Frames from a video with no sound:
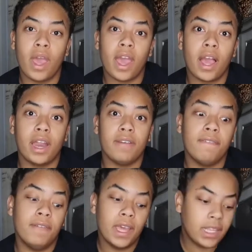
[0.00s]
had got
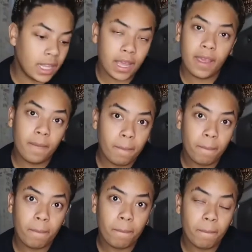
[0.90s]
evicted,
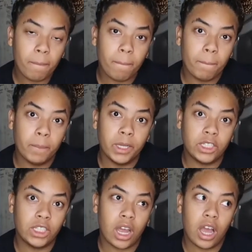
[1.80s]
but
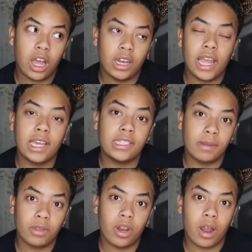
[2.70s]
y'all, they
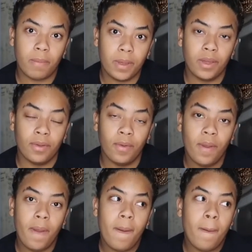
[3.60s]
accepted our appeal.
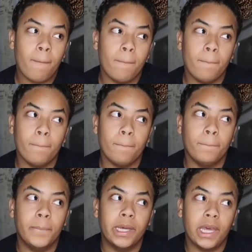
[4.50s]

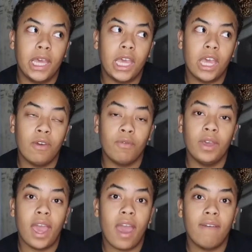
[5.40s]
But if
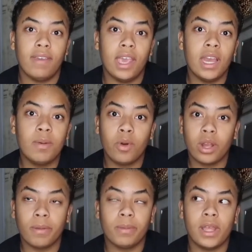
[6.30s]
we have any more
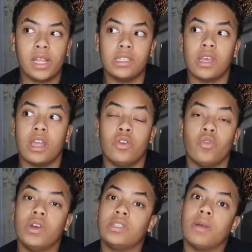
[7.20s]
complaints, like
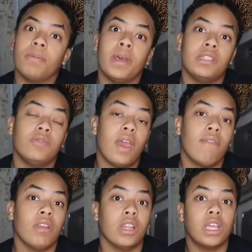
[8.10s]
noise complaints, if we have
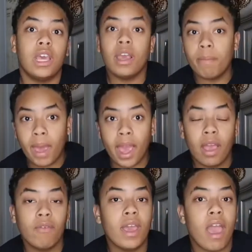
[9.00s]
another kickback,
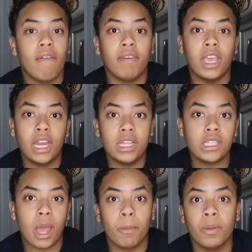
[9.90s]
if we have any
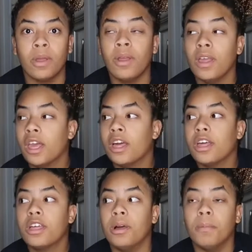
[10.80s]
type of
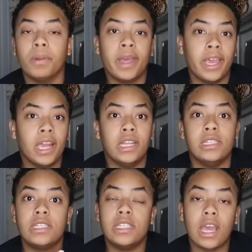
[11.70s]
complaint, any
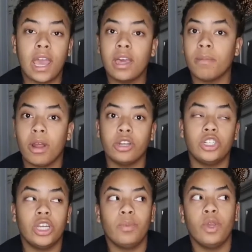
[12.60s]
CA come our
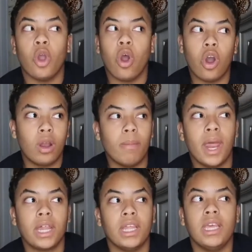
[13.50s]
shit, we
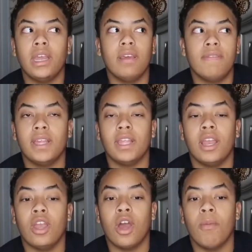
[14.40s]
automatically get
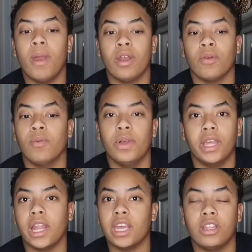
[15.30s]
evicted no matter what.
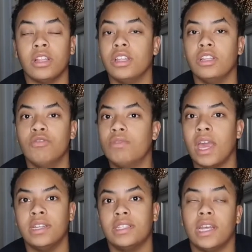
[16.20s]
Like, you
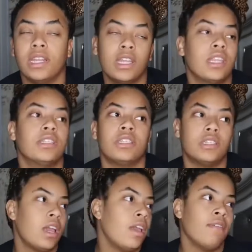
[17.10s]
can't say nothing to
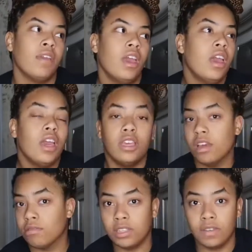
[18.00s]
save
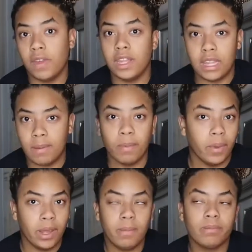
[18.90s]
yourself at that
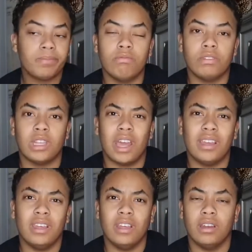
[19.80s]
point. We was like,
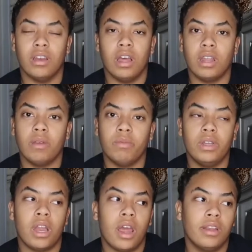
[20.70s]
yeah, nah, like we
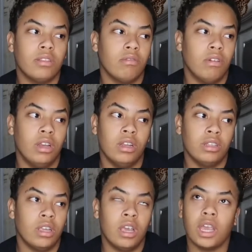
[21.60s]
not doing
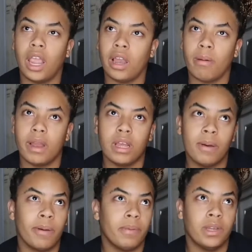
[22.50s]
nothing, can't nobody
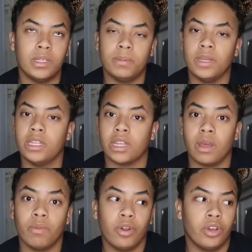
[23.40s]
come up in this bitch,
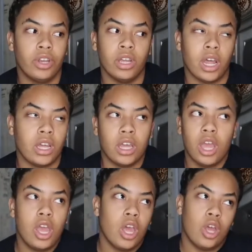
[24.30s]
like we're done. Like,
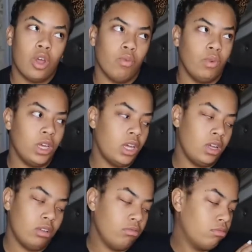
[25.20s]
we